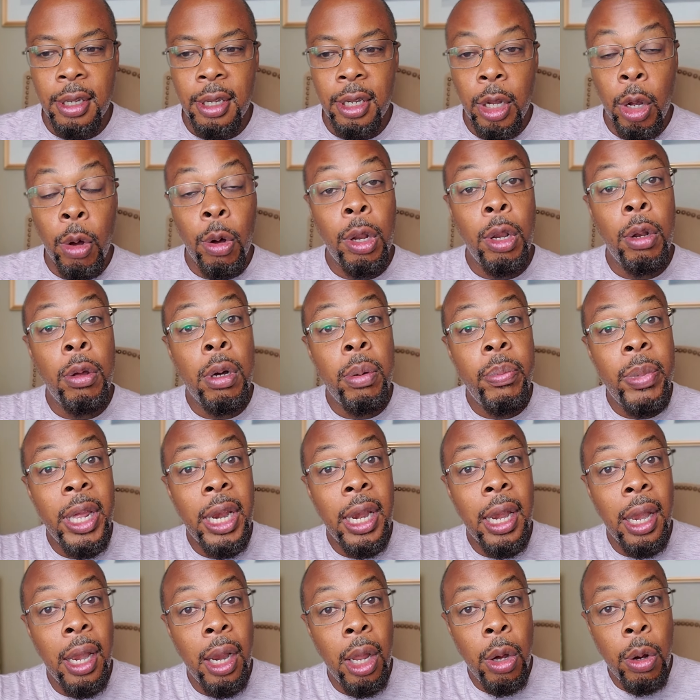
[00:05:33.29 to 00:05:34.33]
Go a little bit
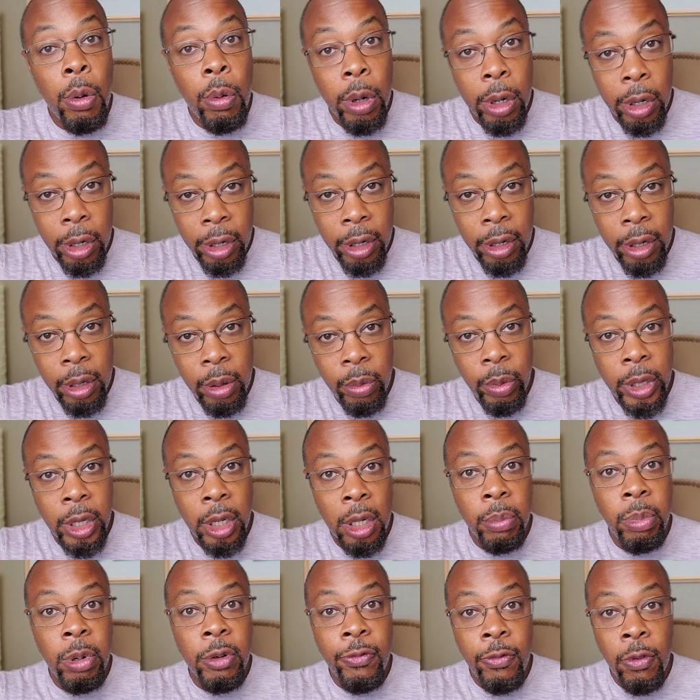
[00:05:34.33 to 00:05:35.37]
lower when
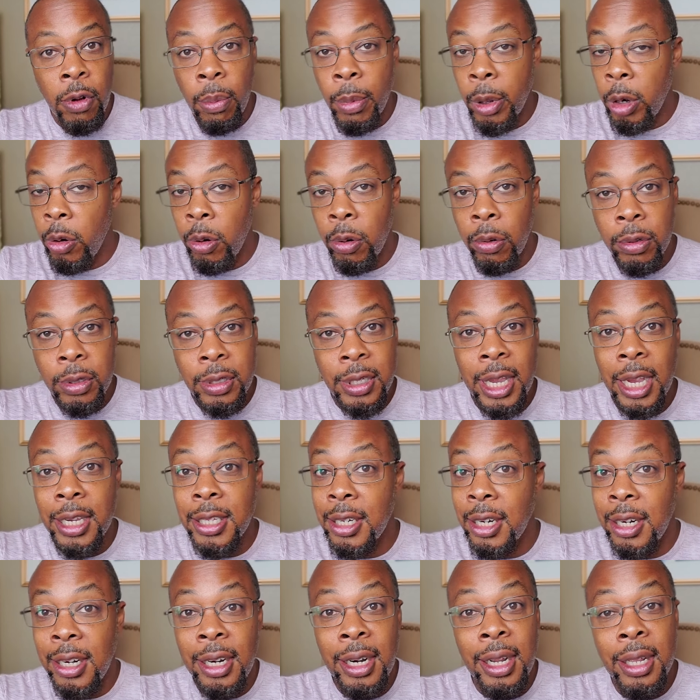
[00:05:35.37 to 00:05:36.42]
you're performing oral sex.
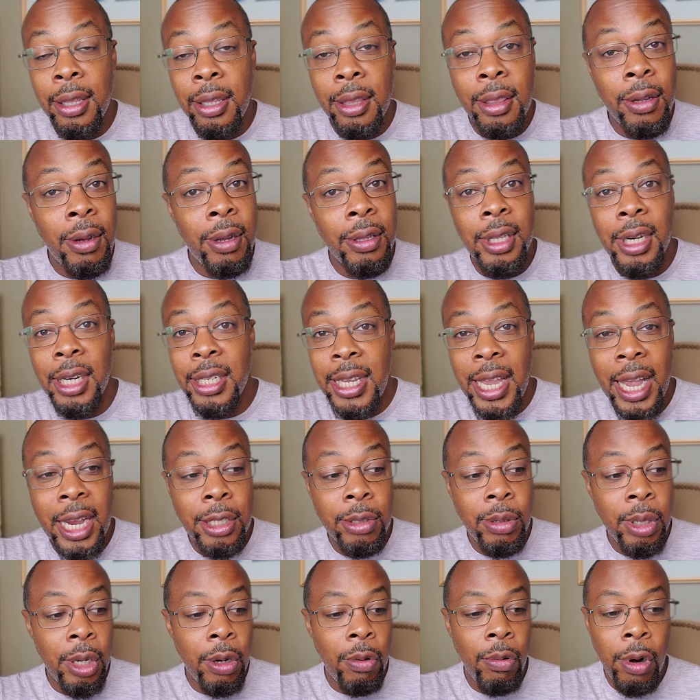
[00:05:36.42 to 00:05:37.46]
And another thought that has
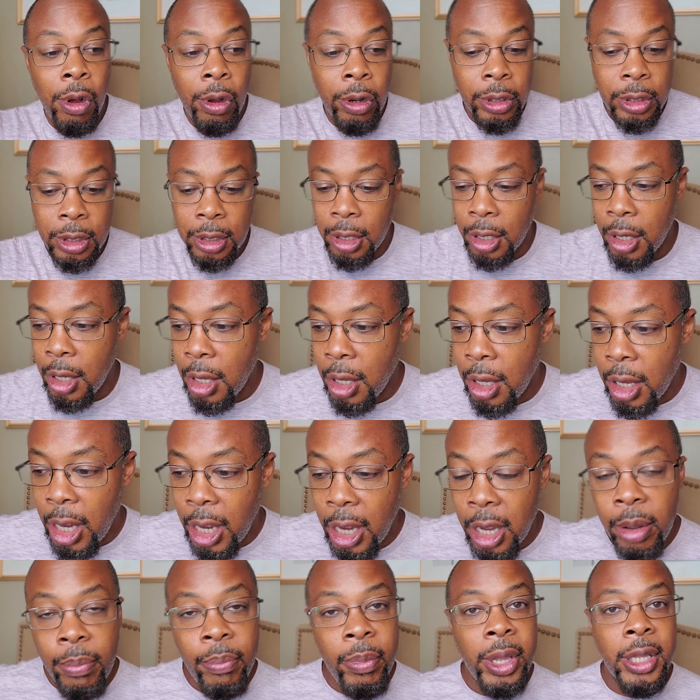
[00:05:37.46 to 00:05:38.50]
actually crossed
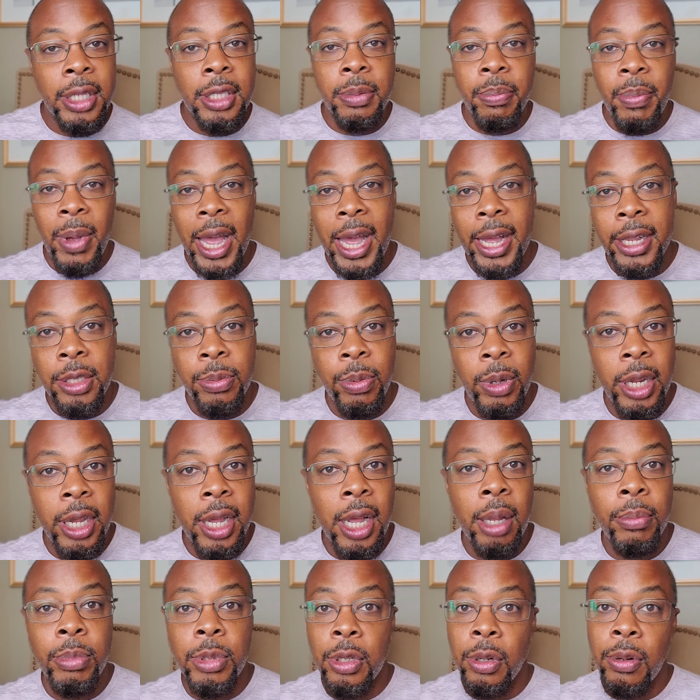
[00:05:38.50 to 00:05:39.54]
uh, men's minds when it
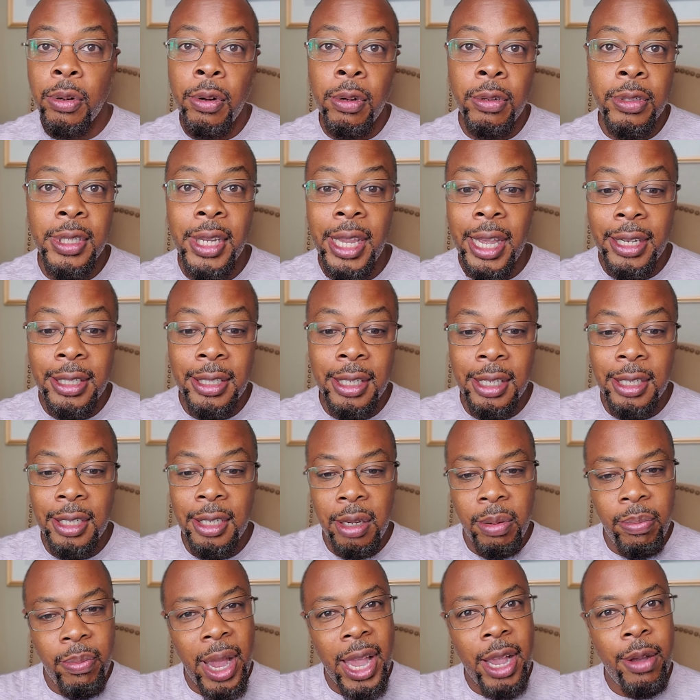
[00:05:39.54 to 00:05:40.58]
comes to oral sex is
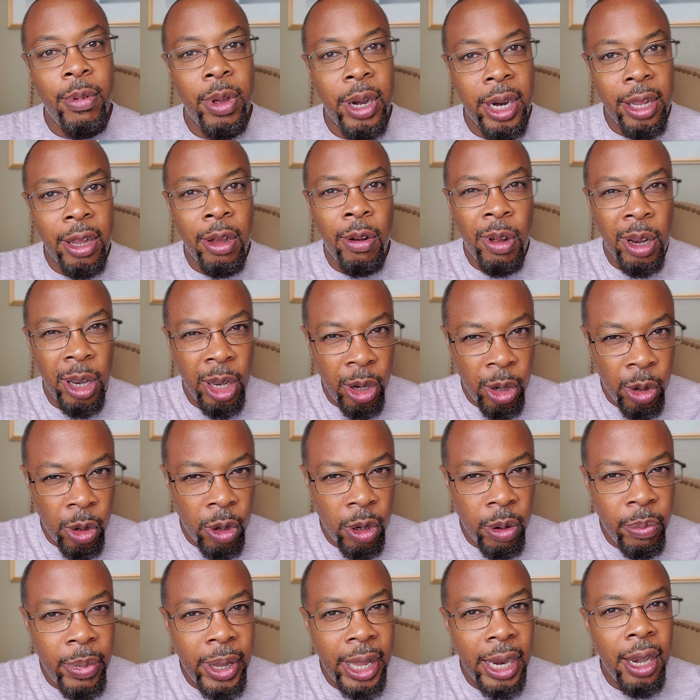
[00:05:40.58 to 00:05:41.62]
you might want to go a
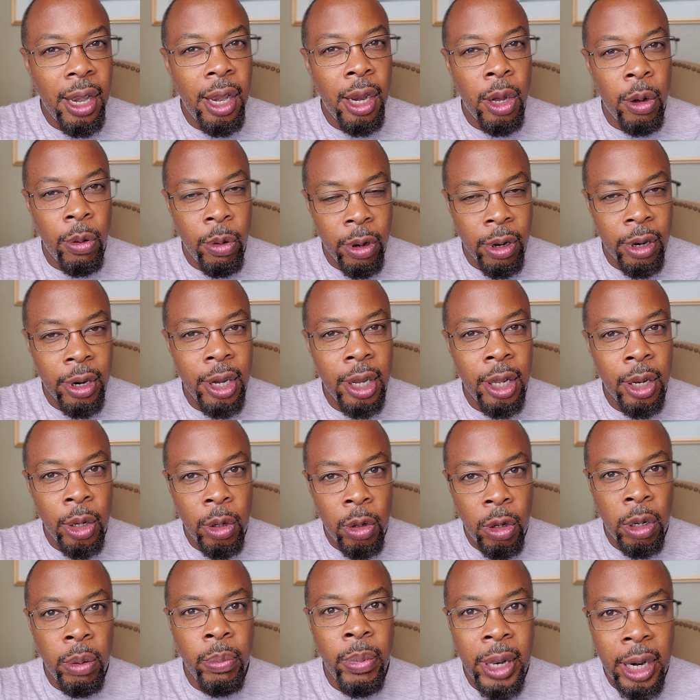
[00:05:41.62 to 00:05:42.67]
little bit lower, a
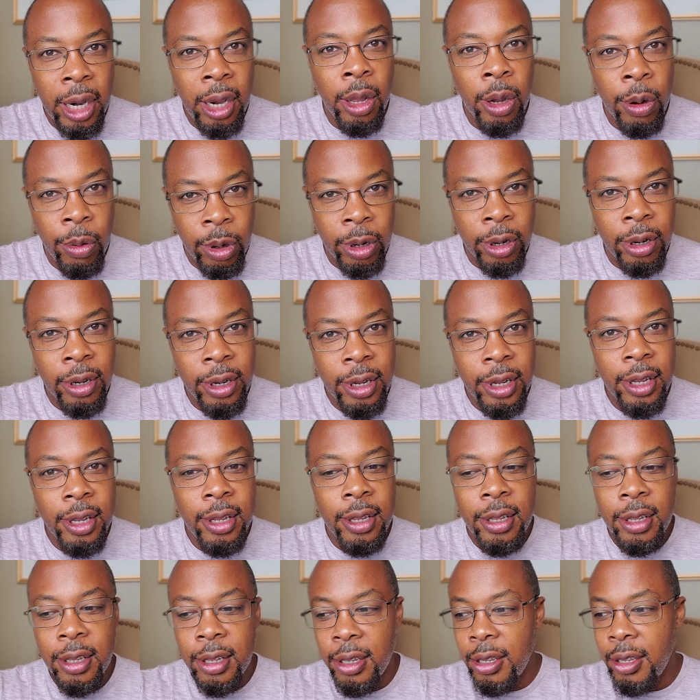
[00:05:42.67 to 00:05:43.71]
little bit lower
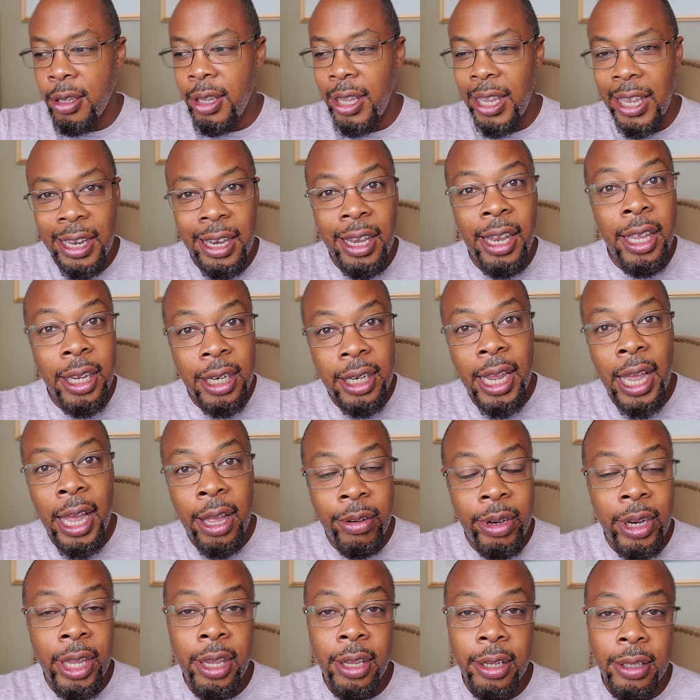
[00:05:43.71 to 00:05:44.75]
and look
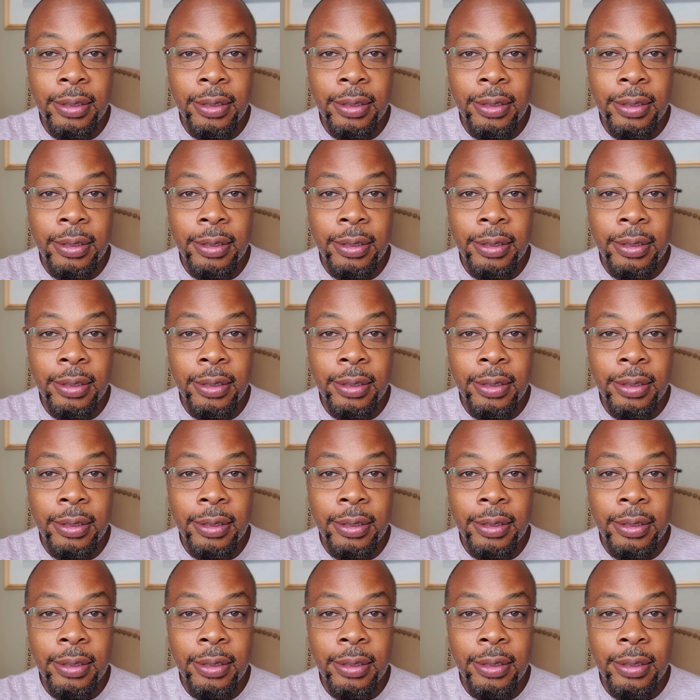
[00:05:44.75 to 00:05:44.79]
down there.